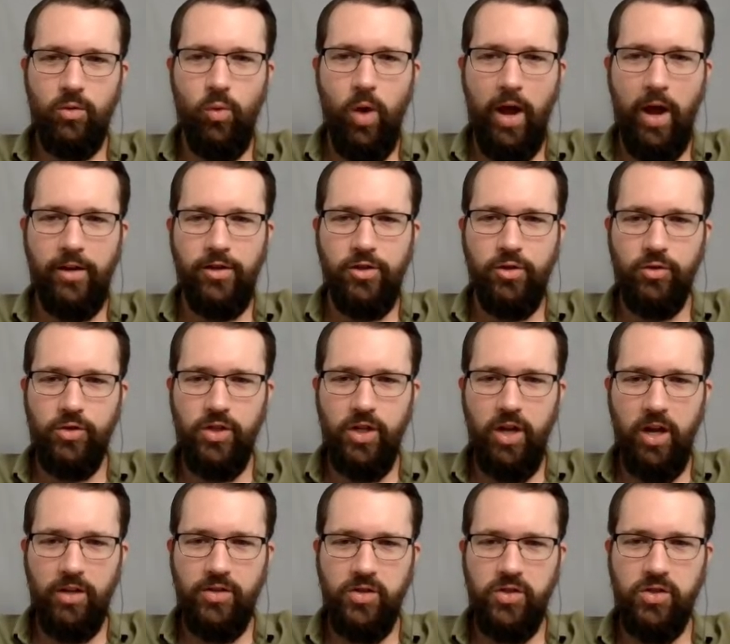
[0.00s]
why choose
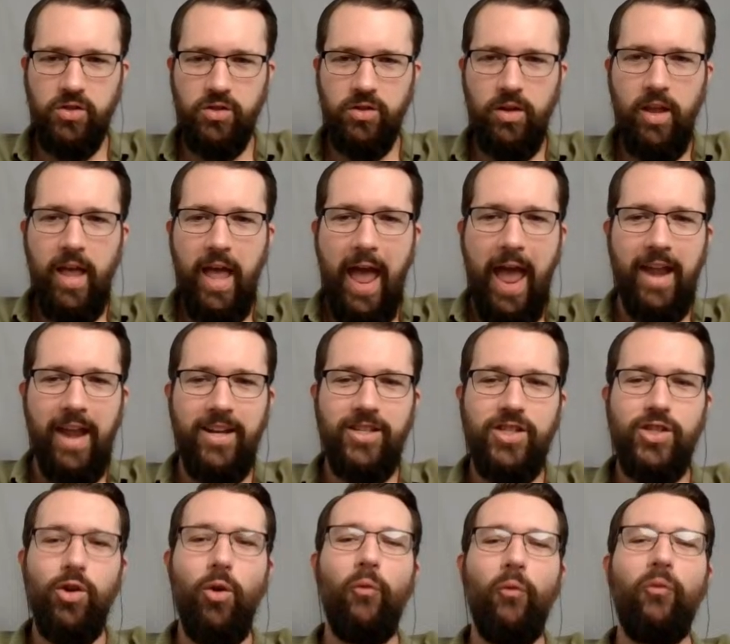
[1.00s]
us. And it's so